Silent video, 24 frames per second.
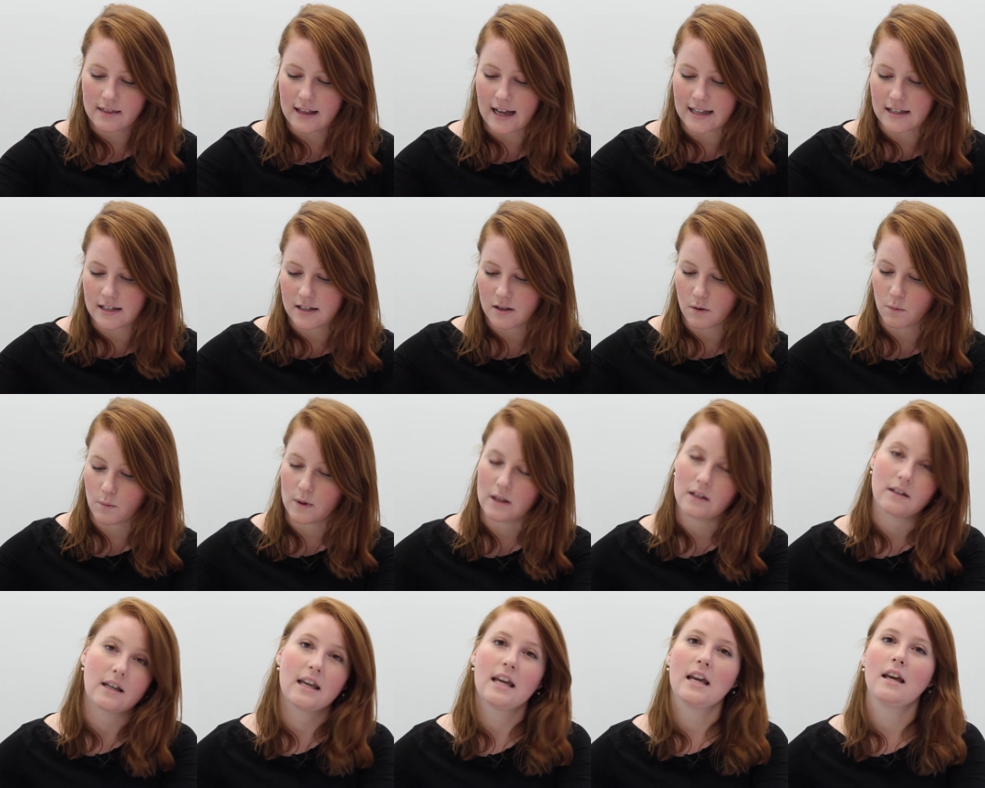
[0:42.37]
That's the
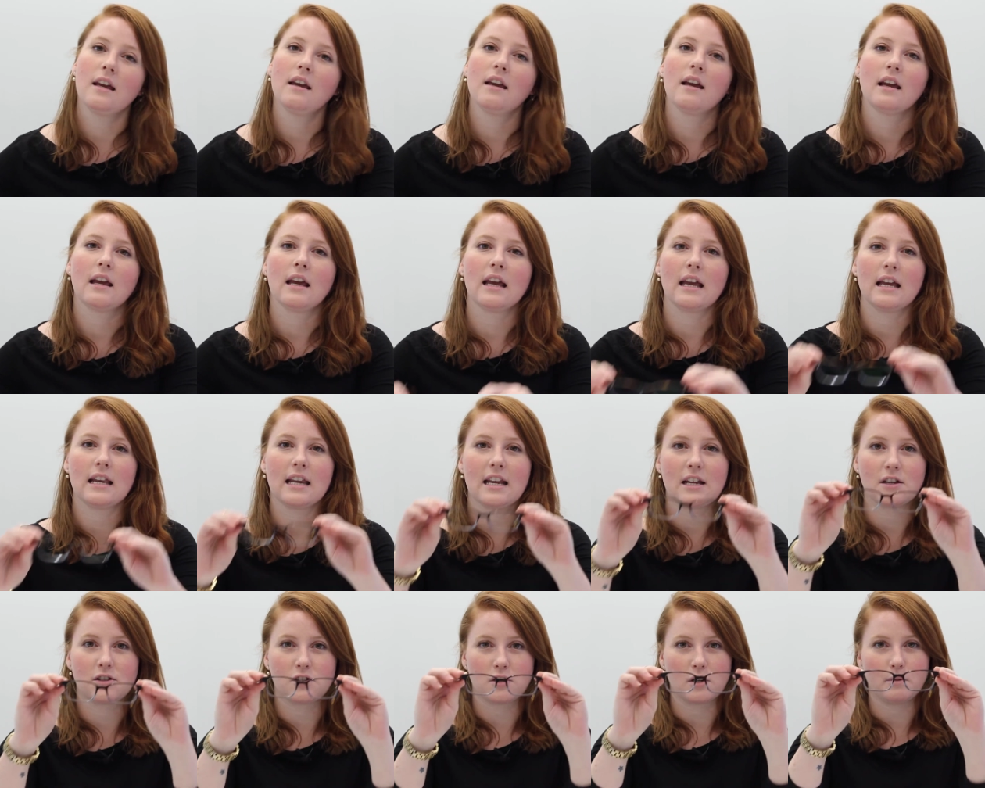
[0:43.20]
Wilkie in
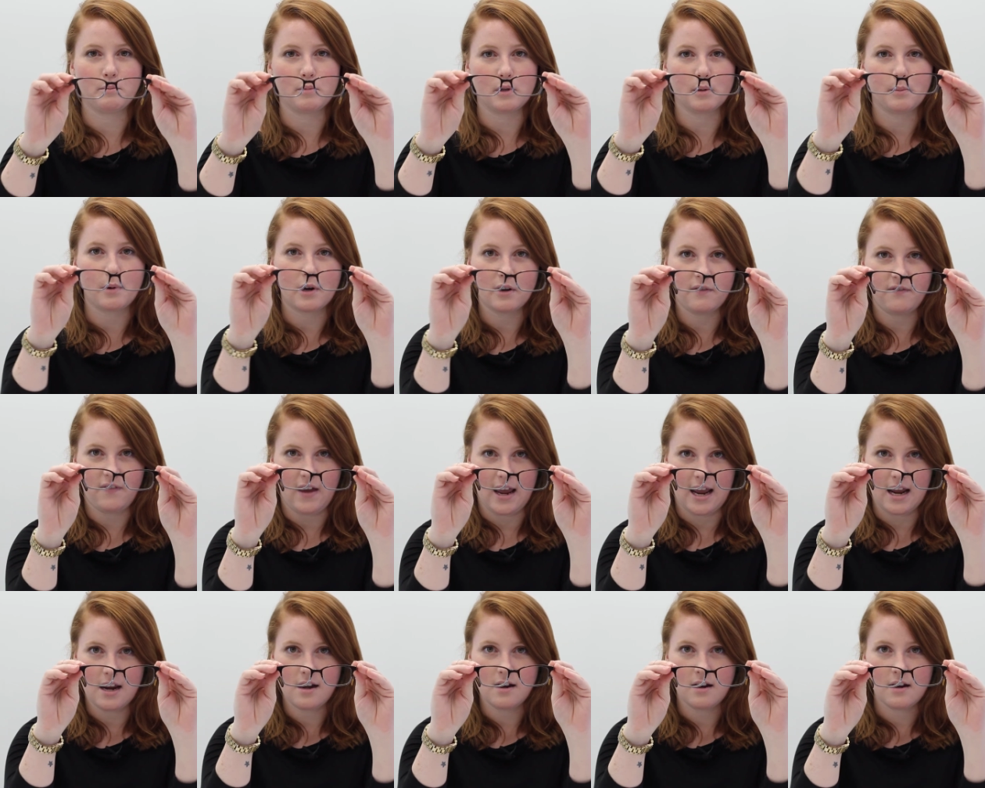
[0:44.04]
Eastern Bluebird
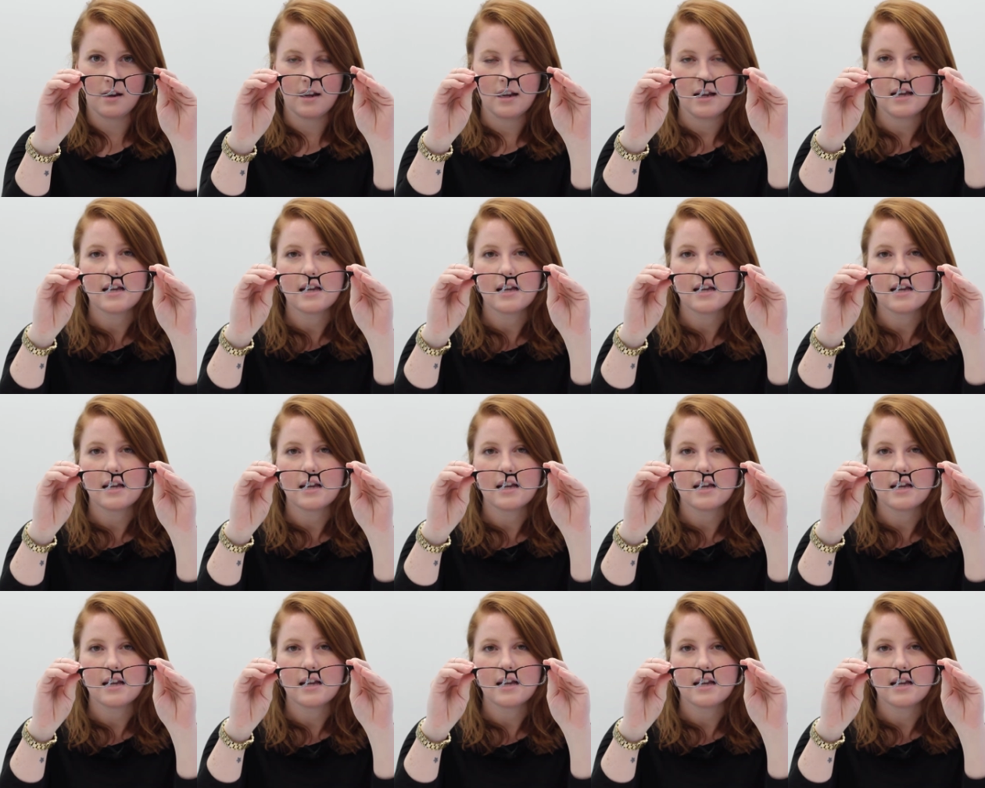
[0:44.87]
Fade.